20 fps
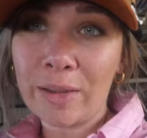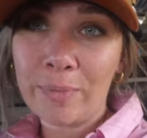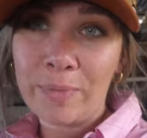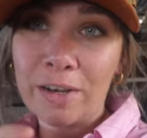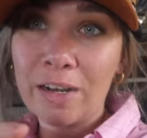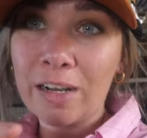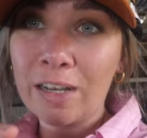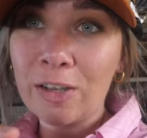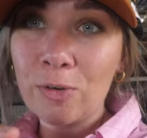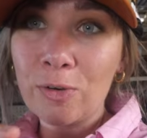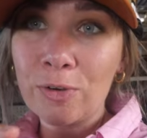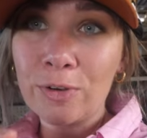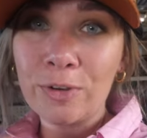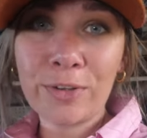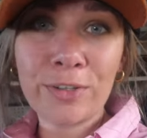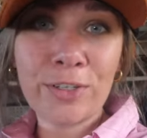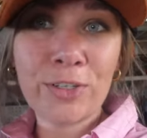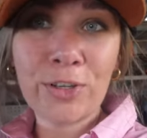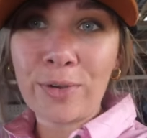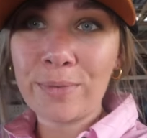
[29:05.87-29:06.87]
a bit of lawn
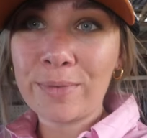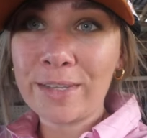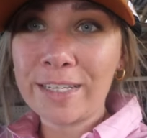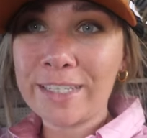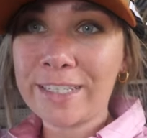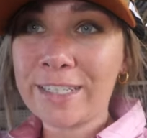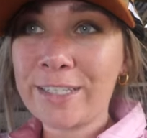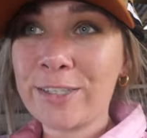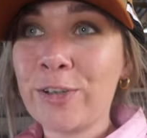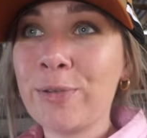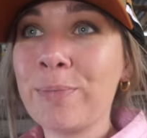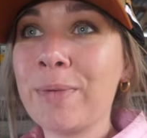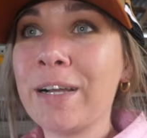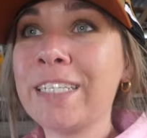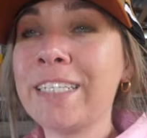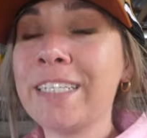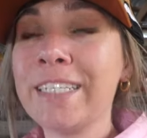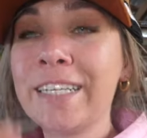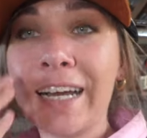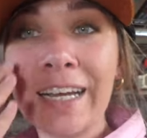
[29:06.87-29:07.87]
on top and there's just so
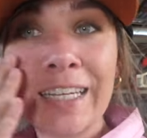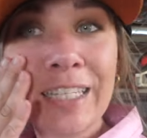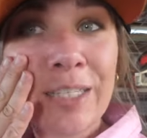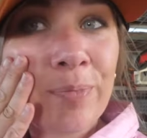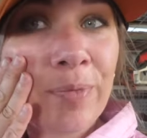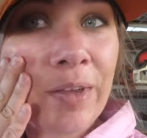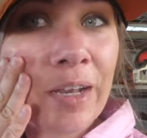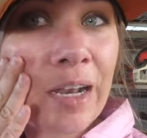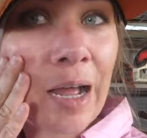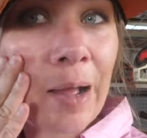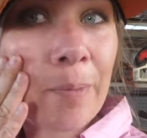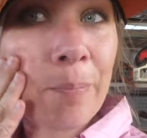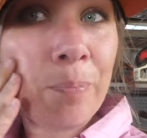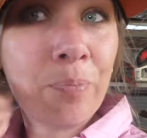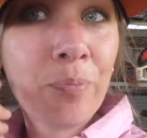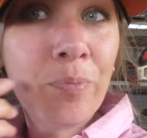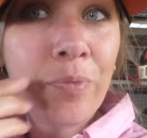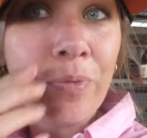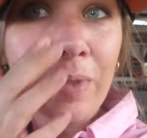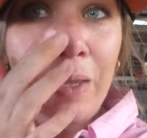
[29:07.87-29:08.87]
much dust but um